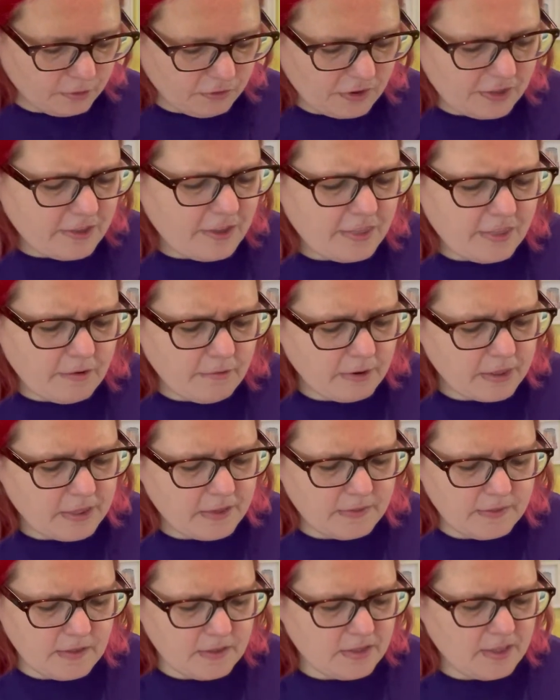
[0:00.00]
just because it was
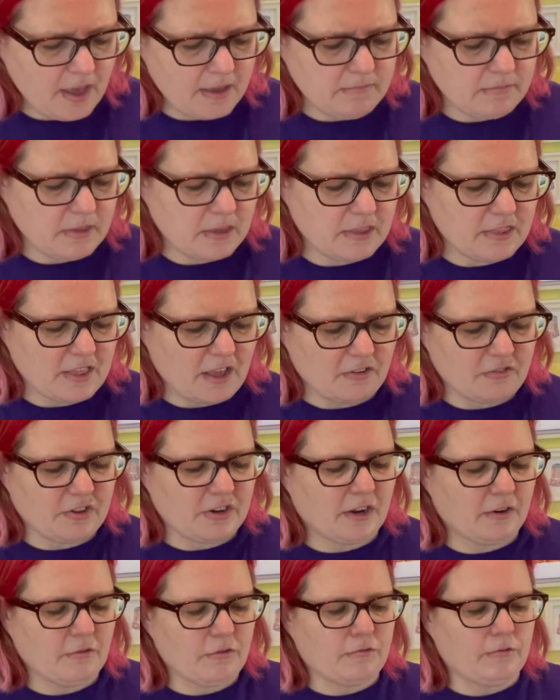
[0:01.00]
in the same D-stash and
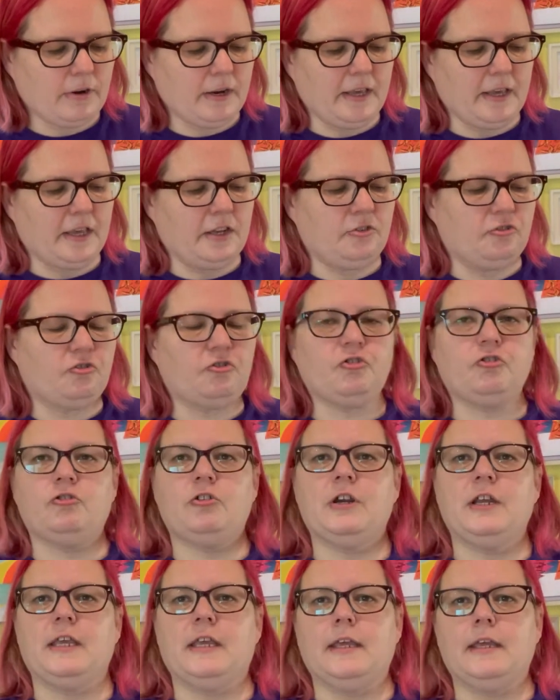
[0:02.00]
I was really
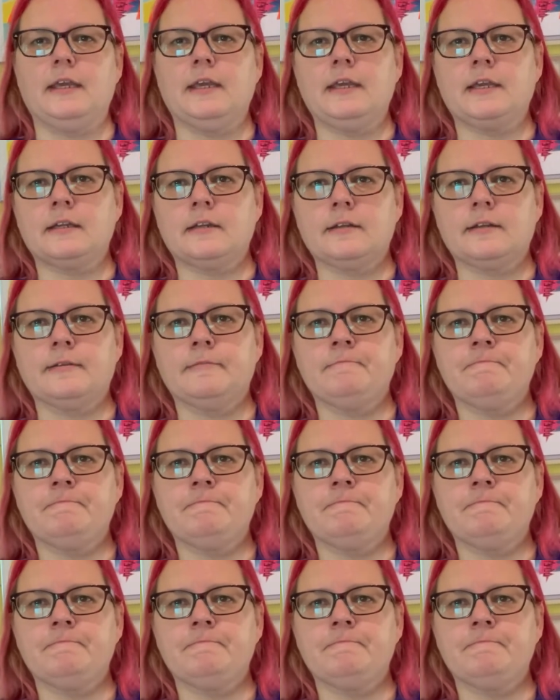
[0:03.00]
intrigued,